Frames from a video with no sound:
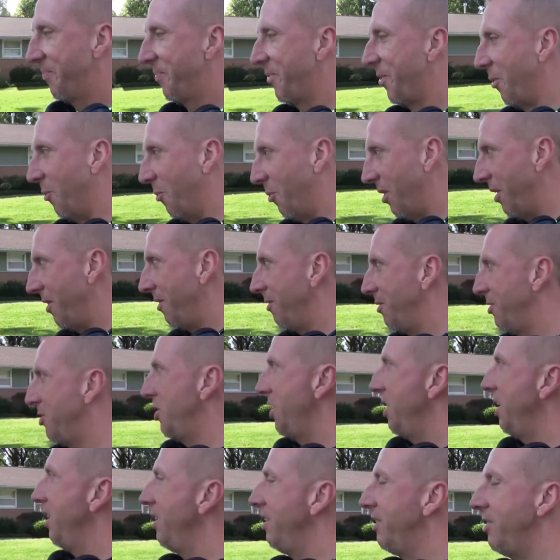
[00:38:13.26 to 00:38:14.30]
the weather
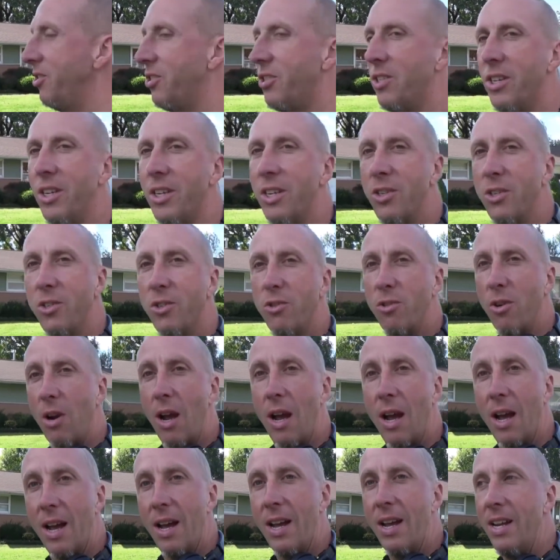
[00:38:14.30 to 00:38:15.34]
changed. It's
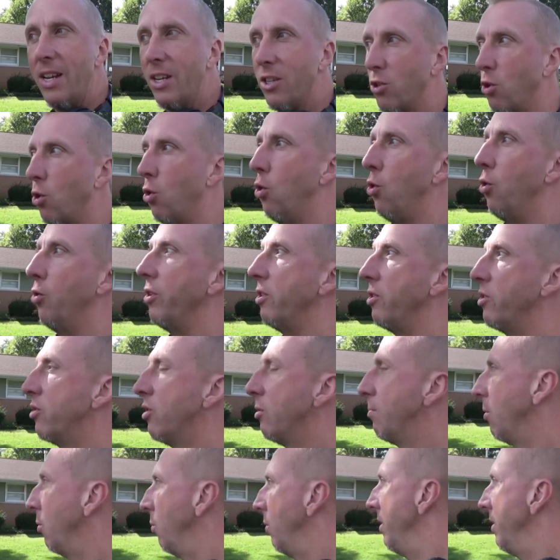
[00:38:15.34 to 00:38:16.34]
dry, it's cold, it's super